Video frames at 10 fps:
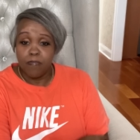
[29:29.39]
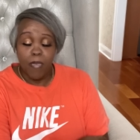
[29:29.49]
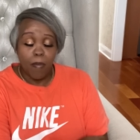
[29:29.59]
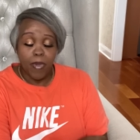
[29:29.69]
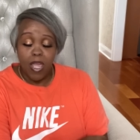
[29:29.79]

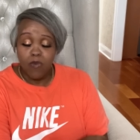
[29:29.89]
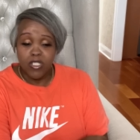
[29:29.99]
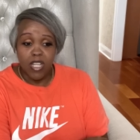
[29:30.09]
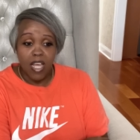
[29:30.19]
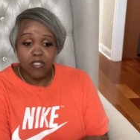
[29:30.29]
My plan was
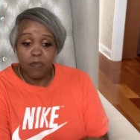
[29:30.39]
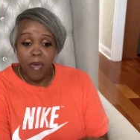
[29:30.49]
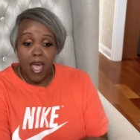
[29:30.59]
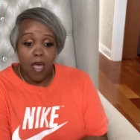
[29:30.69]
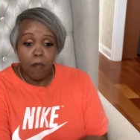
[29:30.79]
not to
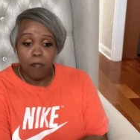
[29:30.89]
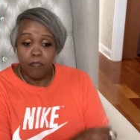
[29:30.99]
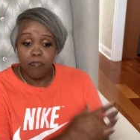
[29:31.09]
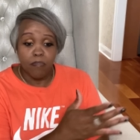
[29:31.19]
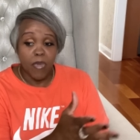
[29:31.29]
buy
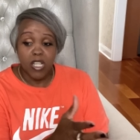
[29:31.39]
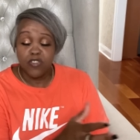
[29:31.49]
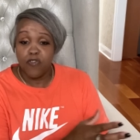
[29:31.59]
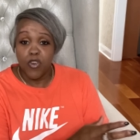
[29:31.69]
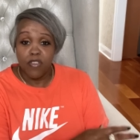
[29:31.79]
much
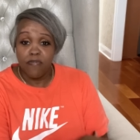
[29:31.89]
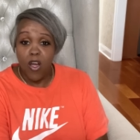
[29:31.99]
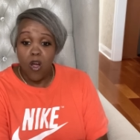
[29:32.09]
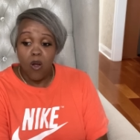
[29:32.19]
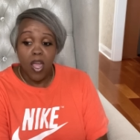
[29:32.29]
for the
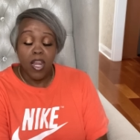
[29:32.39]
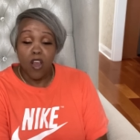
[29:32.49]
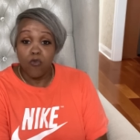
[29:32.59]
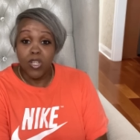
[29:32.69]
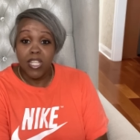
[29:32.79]
fall and I
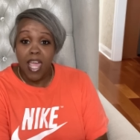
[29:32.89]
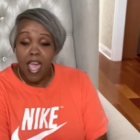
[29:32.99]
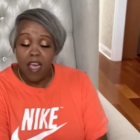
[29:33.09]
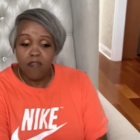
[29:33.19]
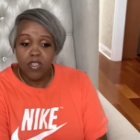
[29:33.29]
really
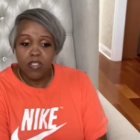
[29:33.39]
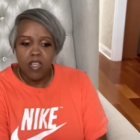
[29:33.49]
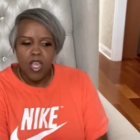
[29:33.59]
haven't.